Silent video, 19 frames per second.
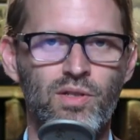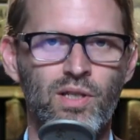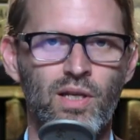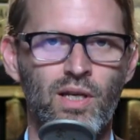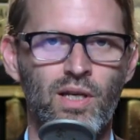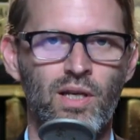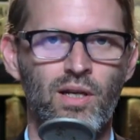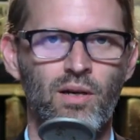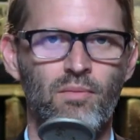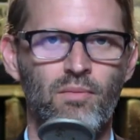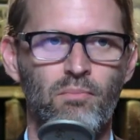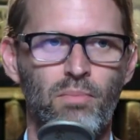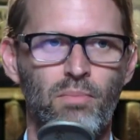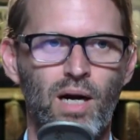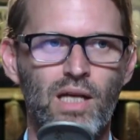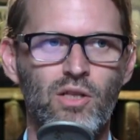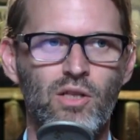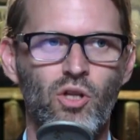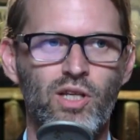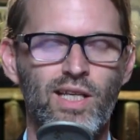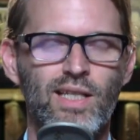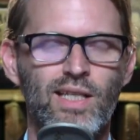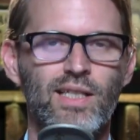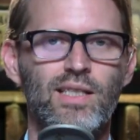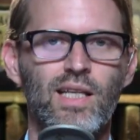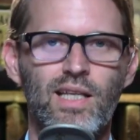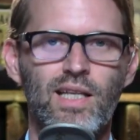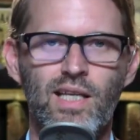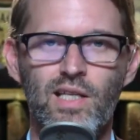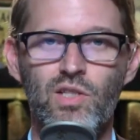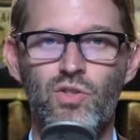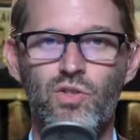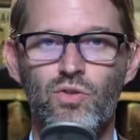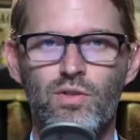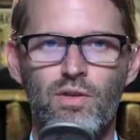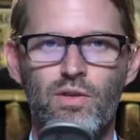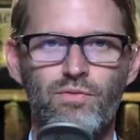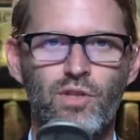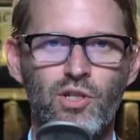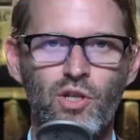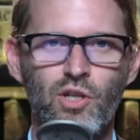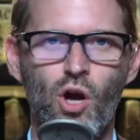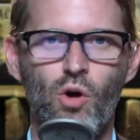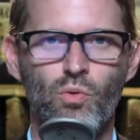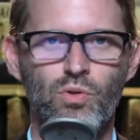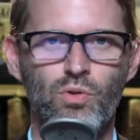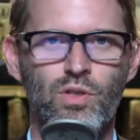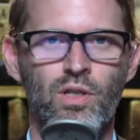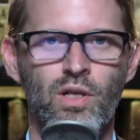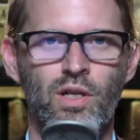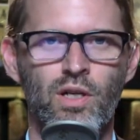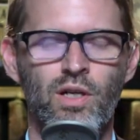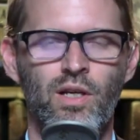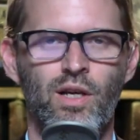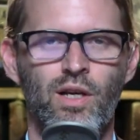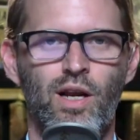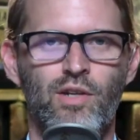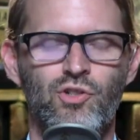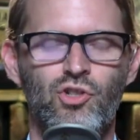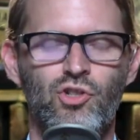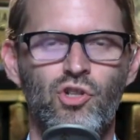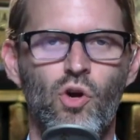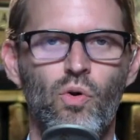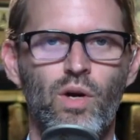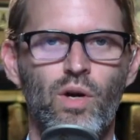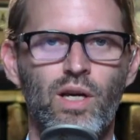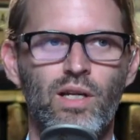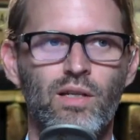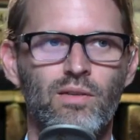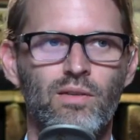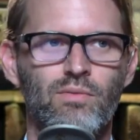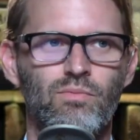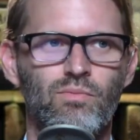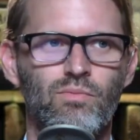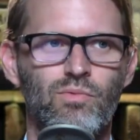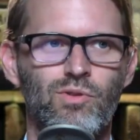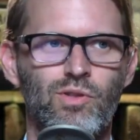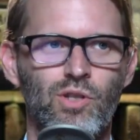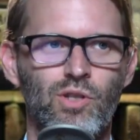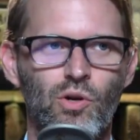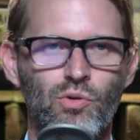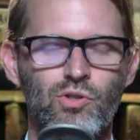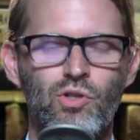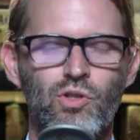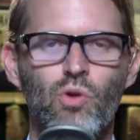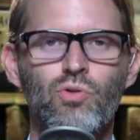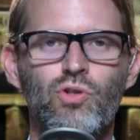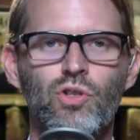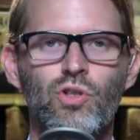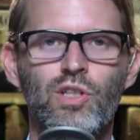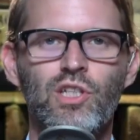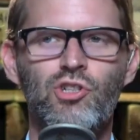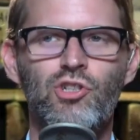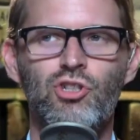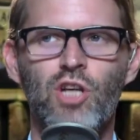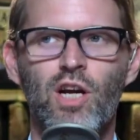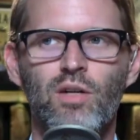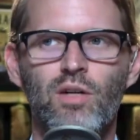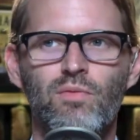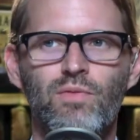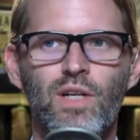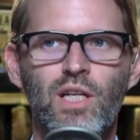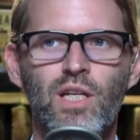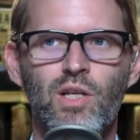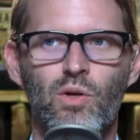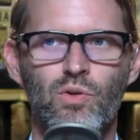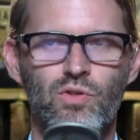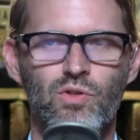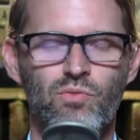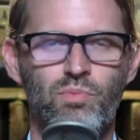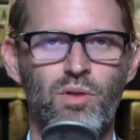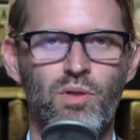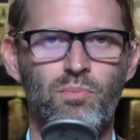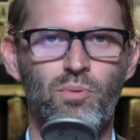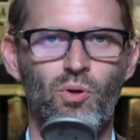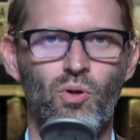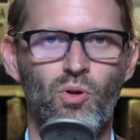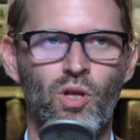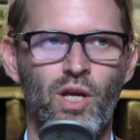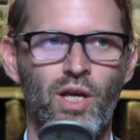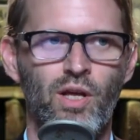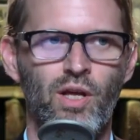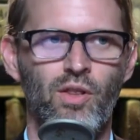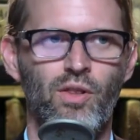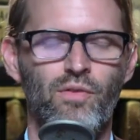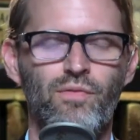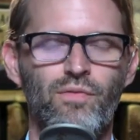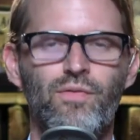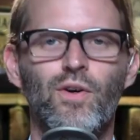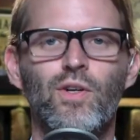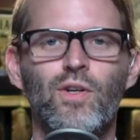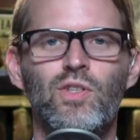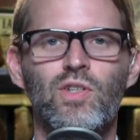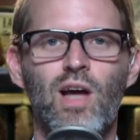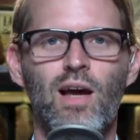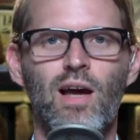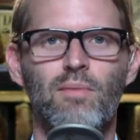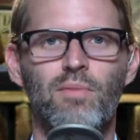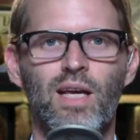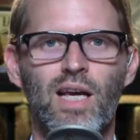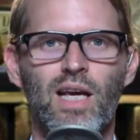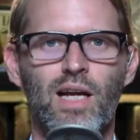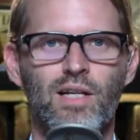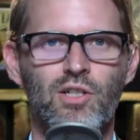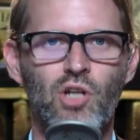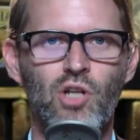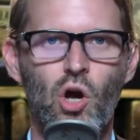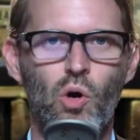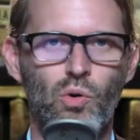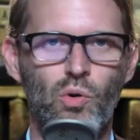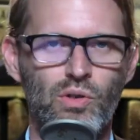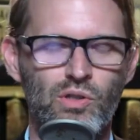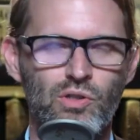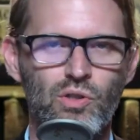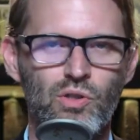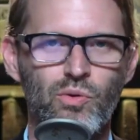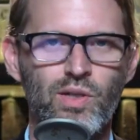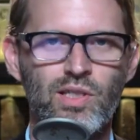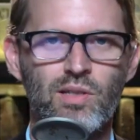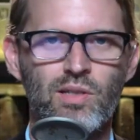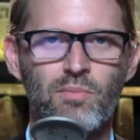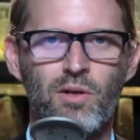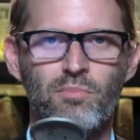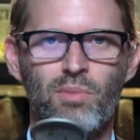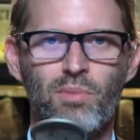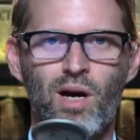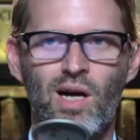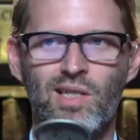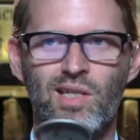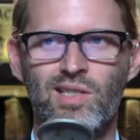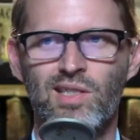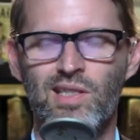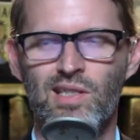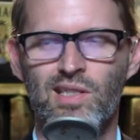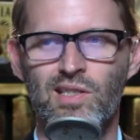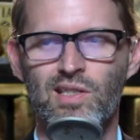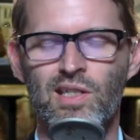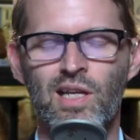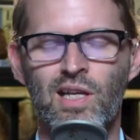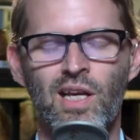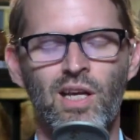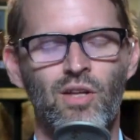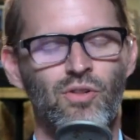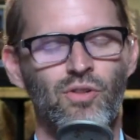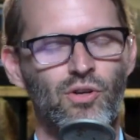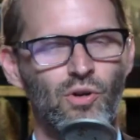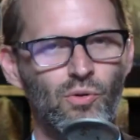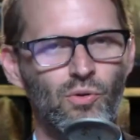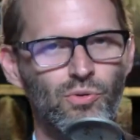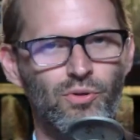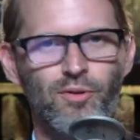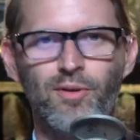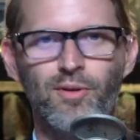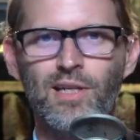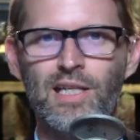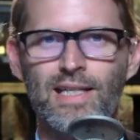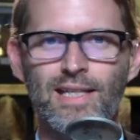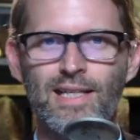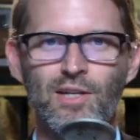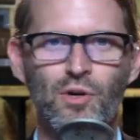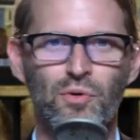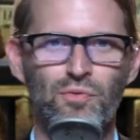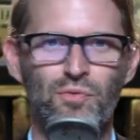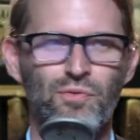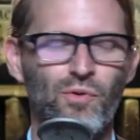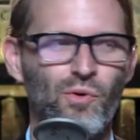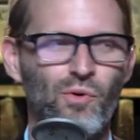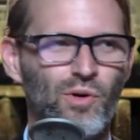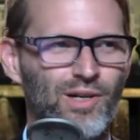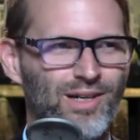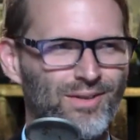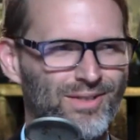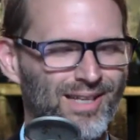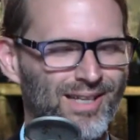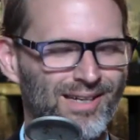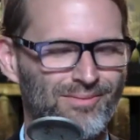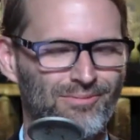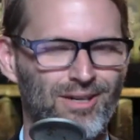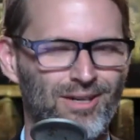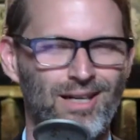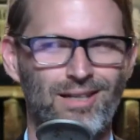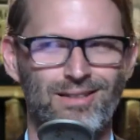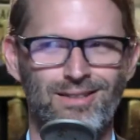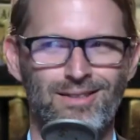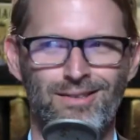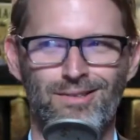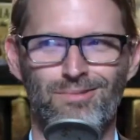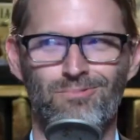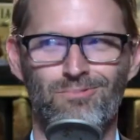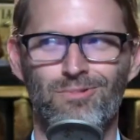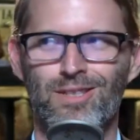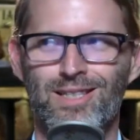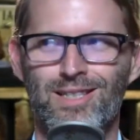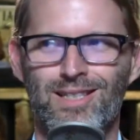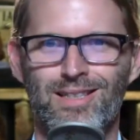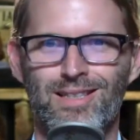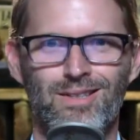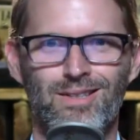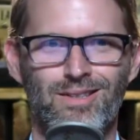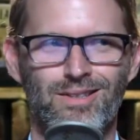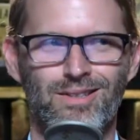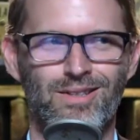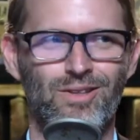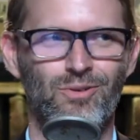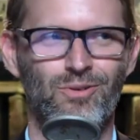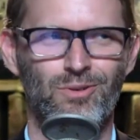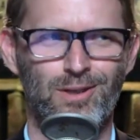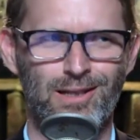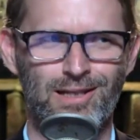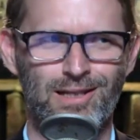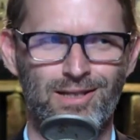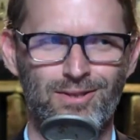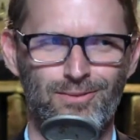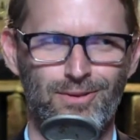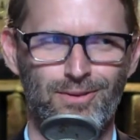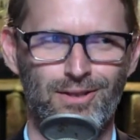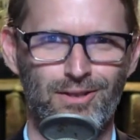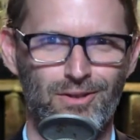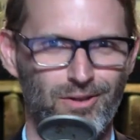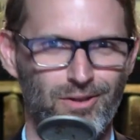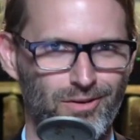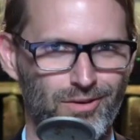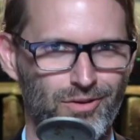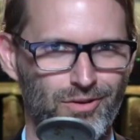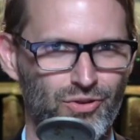by looking at the history of the Note and showing, you know, socially shared videos of people the first time they got a Note and doing some unboxings, and the Note three and the Note four. And I was like, wow, this is risky. You're going to go into the history of the Note. Are you sure you